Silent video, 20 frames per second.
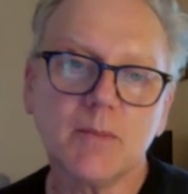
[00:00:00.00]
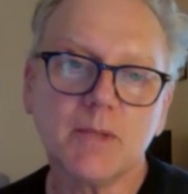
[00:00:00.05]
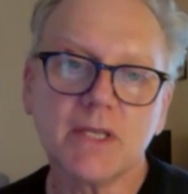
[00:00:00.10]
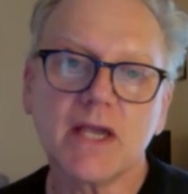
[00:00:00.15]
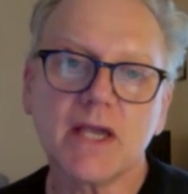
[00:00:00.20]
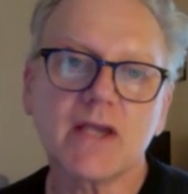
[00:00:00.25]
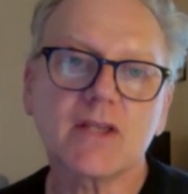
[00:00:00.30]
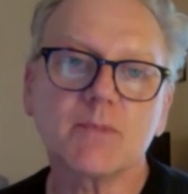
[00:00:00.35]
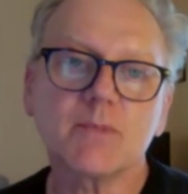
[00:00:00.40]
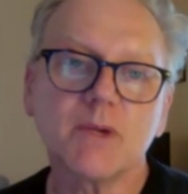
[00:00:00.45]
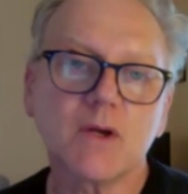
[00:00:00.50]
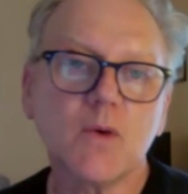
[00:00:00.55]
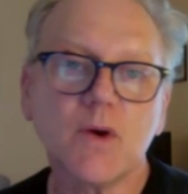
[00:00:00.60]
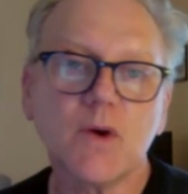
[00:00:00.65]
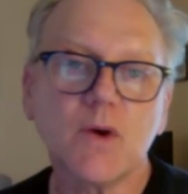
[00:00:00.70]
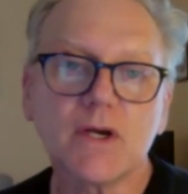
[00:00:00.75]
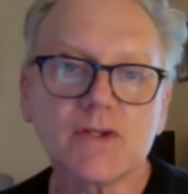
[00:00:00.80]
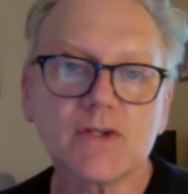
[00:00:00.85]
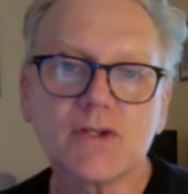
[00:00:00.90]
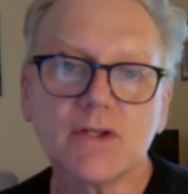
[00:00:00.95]
and ask me
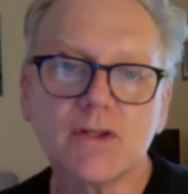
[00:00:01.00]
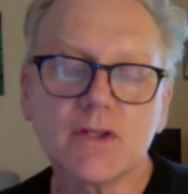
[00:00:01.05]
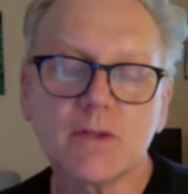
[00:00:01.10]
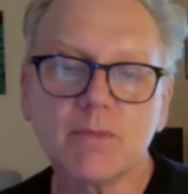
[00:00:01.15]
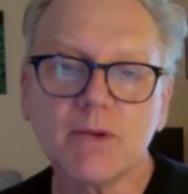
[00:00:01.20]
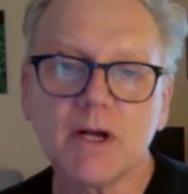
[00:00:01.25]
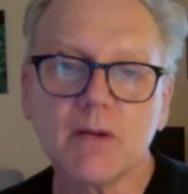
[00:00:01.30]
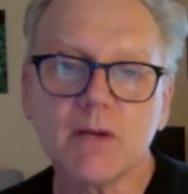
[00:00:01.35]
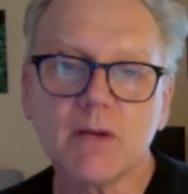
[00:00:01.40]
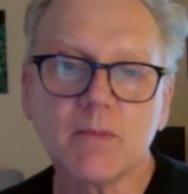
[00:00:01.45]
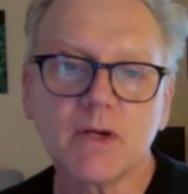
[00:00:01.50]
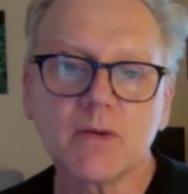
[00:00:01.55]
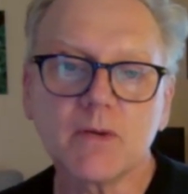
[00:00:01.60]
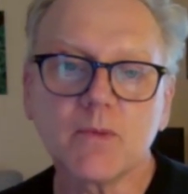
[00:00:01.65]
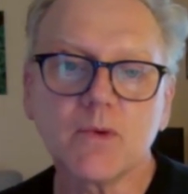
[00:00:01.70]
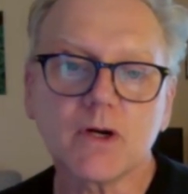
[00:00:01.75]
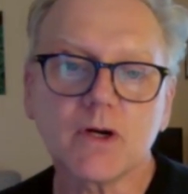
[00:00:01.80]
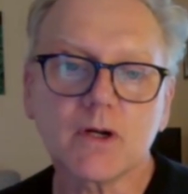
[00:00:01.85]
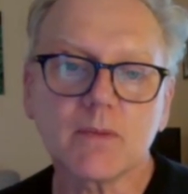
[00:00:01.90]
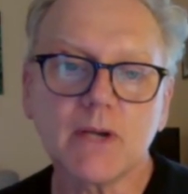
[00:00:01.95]
questions about my
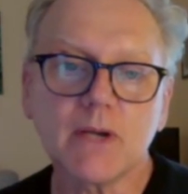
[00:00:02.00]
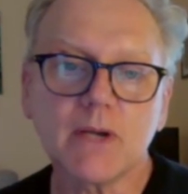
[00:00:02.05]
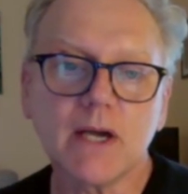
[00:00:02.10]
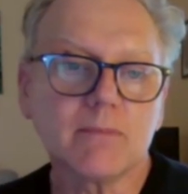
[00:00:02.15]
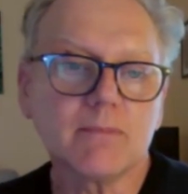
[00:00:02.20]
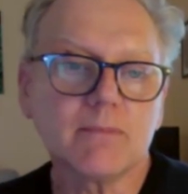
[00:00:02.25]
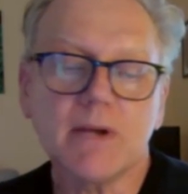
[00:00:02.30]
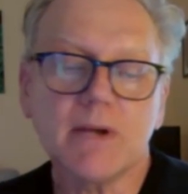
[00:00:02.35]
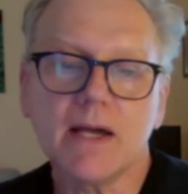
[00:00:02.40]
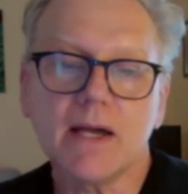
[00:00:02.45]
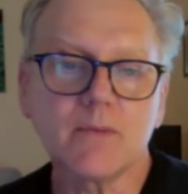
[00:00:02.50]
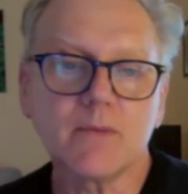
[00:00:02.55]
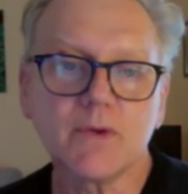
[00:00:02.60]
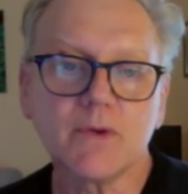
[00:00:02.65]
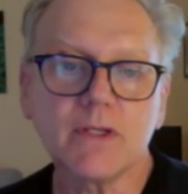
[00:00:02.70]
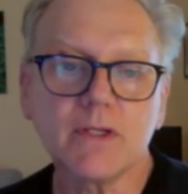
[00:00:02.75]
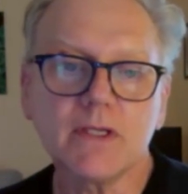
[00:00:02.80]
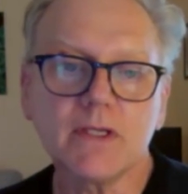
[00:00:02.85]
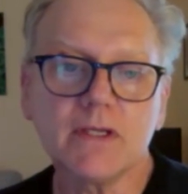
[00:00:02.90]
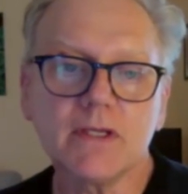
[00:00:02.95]
work. I
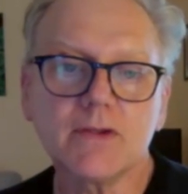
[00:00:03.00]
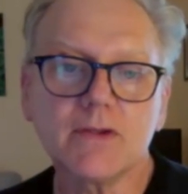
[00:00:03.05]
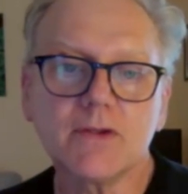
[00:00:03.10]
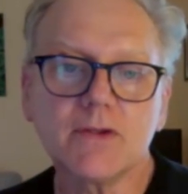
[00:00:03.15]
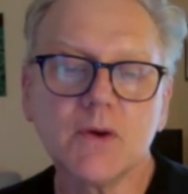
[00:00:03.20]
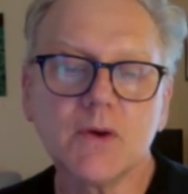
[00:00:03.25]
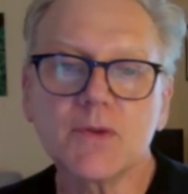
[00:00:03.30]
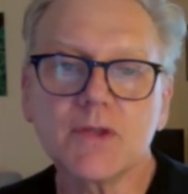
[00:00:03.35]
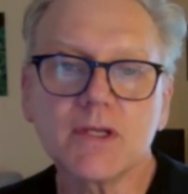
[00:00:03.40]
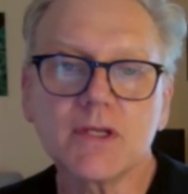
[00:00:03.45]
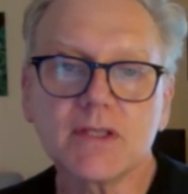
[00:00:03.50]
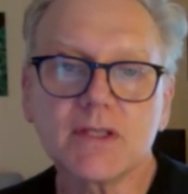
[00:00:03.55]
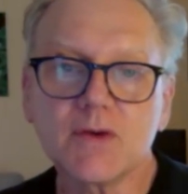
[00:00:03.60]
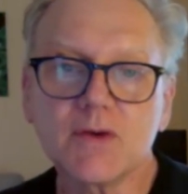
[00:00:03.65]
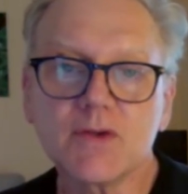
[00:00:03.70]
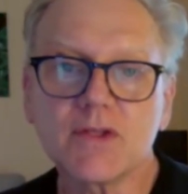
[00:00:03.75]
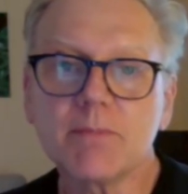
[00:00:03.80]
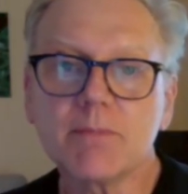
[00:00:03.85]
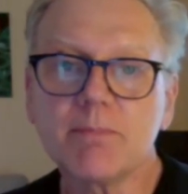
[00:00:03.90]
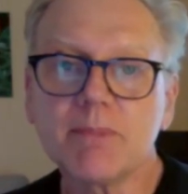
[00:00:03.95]
really don't think
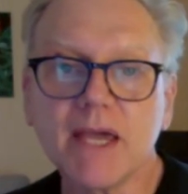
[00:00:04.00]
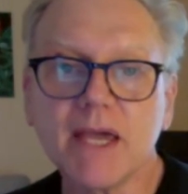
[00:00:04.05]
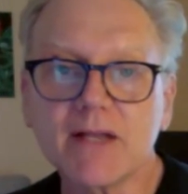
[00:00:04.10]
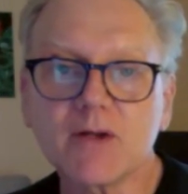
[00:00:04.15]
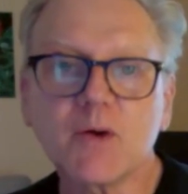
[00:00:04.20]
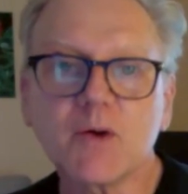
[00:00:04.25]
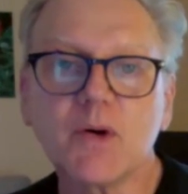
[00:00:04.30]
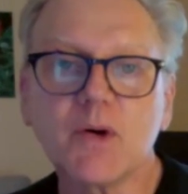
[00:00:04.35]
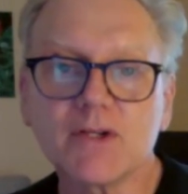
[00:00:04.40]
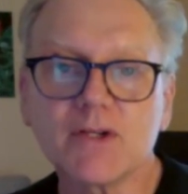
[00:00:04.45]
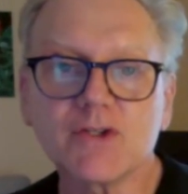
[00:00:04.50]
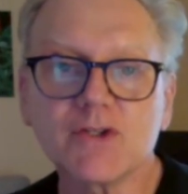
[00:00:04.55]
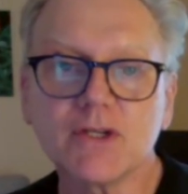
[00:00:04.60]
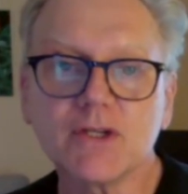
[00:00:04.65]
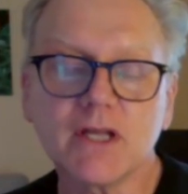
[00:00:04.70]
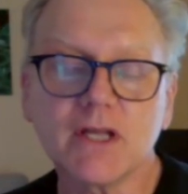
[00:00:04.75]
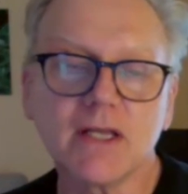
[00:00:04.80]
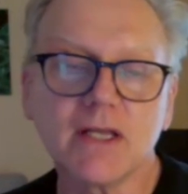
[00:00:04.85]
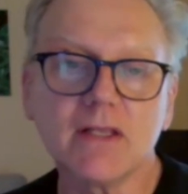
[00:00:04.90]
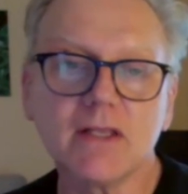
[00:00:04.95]
there's a bad
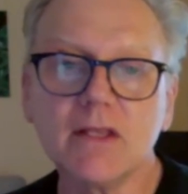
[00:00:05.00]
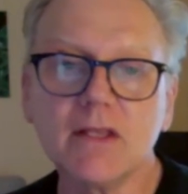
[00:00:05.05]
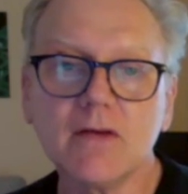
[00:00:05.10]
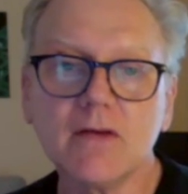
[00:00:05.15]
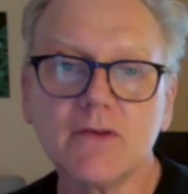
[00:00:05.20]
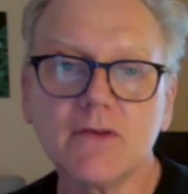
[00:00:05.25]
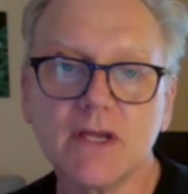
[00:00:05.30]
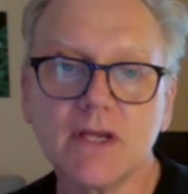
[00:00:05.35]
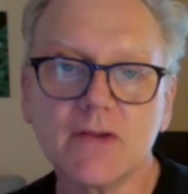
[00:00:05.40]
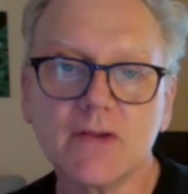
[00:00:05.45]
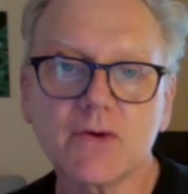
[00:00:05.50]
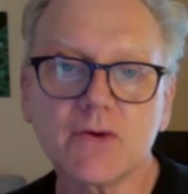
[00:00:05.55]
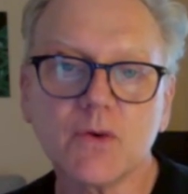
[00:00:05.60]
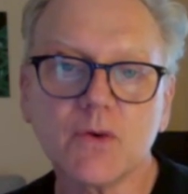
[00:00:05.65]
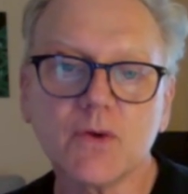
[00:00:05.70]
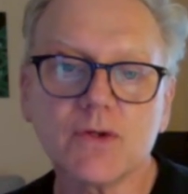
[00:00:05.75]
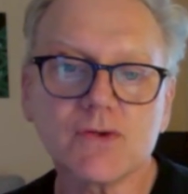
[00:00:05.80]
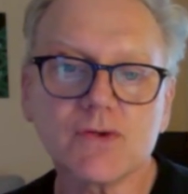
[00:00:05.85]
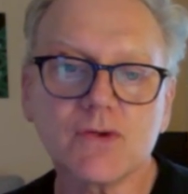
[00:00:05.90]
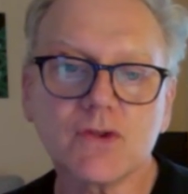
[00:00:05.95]
question. I love to answer
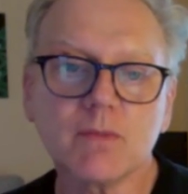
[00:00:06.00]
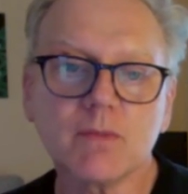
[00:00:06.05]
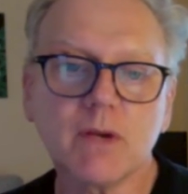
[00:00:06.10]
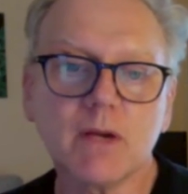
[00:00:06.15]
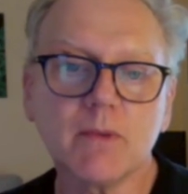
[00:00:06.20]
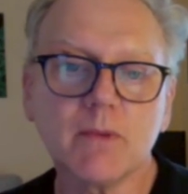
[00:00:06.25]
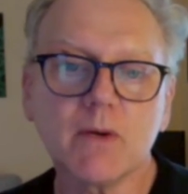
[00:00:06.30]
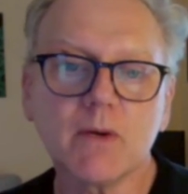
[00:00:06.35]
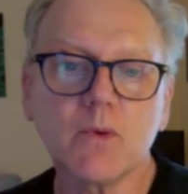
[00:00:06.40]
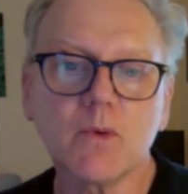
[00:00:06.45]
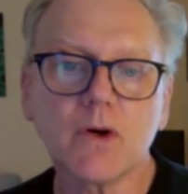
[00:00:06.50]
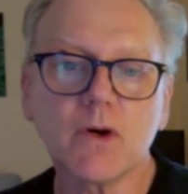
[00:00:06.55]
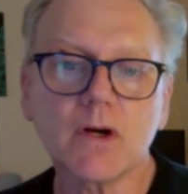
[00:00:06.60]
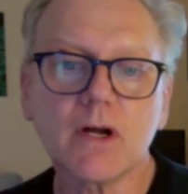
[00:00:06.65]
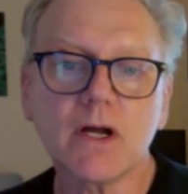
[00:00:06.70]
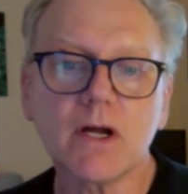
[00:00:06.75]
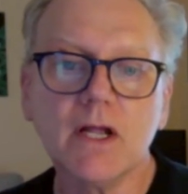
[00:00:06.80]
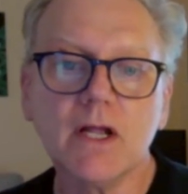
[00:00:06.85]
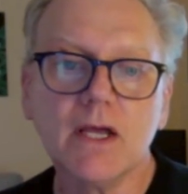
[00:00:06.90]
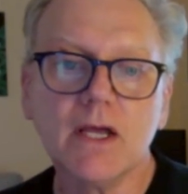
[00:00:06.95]
questions about my
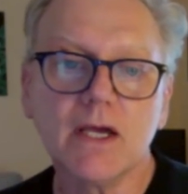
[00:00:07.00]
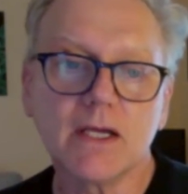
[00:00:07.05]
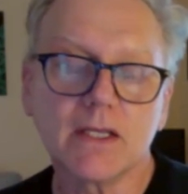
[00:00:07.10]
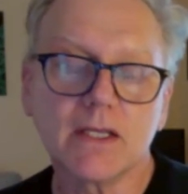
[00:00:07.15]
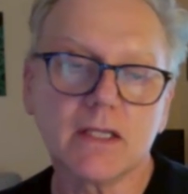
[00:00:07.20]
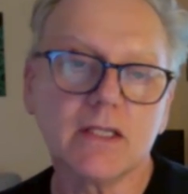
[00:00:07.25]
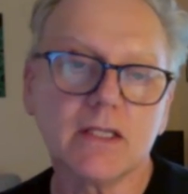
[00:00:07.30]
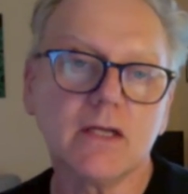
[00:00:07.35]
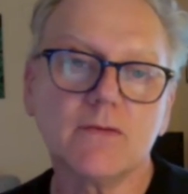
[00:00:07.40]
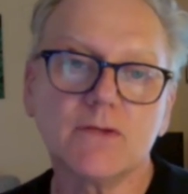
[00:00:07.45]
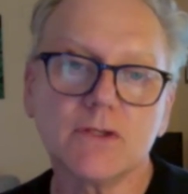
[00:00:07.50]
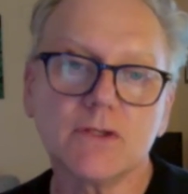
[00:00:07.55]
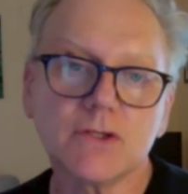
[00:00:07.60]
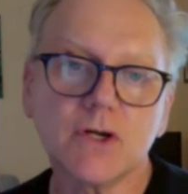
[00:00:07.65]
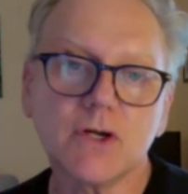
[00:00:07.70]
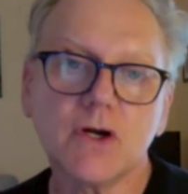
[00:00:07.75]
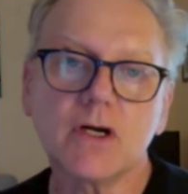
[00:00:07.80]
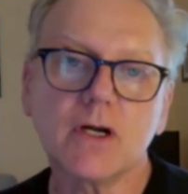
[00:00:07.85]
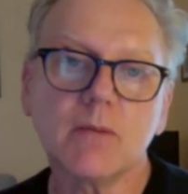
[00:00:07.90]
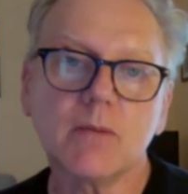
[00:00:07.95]
work, and I love to
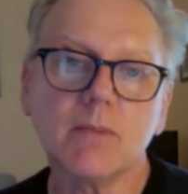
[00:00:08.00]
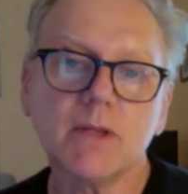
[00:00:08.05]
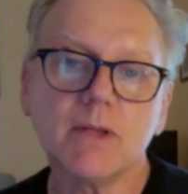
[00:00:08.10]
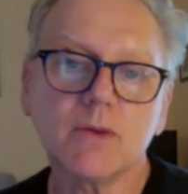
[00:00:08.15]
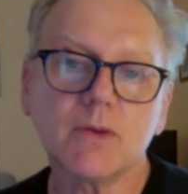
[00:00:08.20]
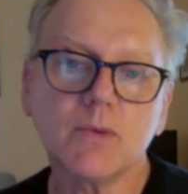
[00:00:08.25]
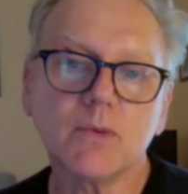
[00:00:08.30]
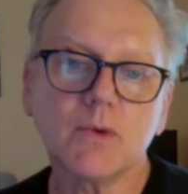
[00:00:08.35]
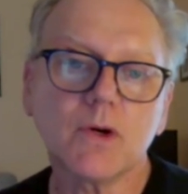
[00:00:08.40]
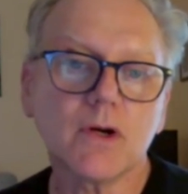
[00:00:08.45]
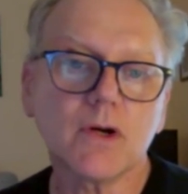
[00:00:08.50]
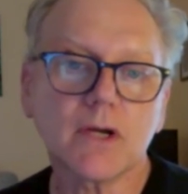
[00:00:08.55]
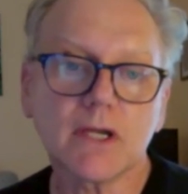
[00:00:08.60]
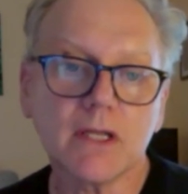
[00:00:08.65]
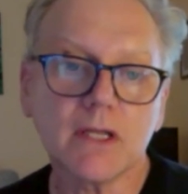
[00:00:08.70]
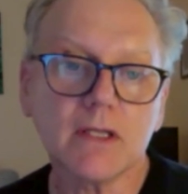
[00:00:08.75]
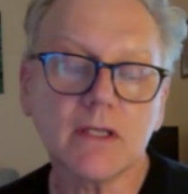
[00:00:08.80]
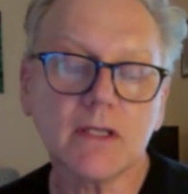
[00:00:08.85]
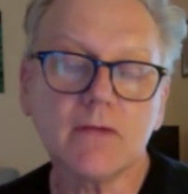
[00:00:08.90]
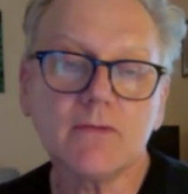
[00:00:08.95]
talk about the work,
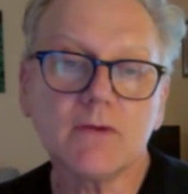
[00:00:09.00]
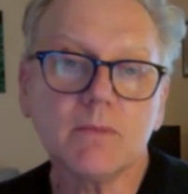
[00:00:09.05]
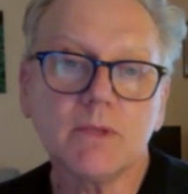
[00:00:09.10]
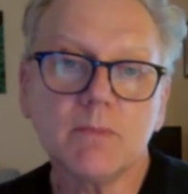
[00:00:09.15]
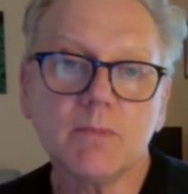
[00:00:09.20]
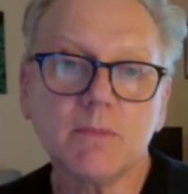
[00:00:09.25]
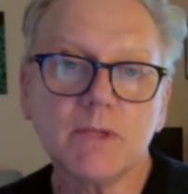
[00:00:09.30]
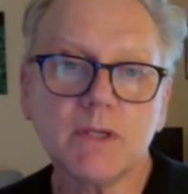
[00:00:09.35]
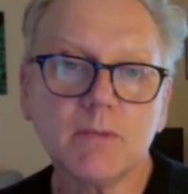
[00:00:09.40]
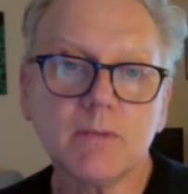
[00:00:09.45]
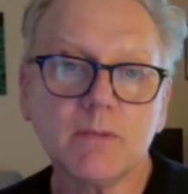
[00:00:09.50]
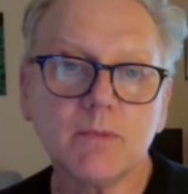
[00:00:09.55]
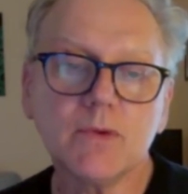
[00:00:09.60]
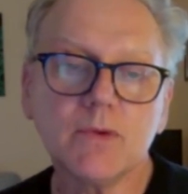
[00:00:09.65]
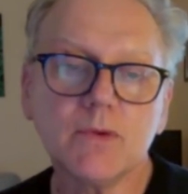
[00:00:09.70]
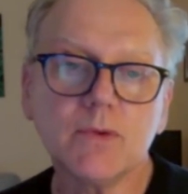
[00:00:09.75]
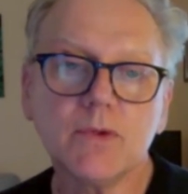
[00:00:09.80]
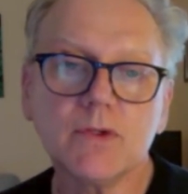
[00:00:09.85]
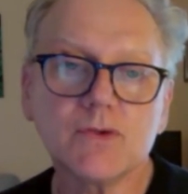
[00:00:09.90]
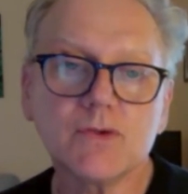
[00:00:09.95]
and I love to meet people
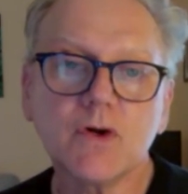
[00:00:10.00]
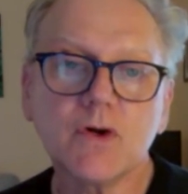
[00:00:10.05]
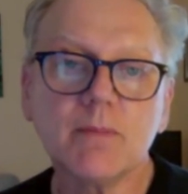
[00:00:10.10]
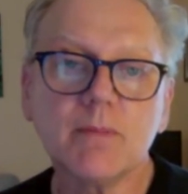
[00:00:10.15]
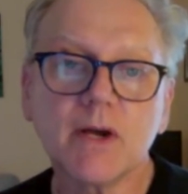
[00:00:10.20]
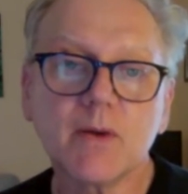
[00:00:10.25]
who enjoy my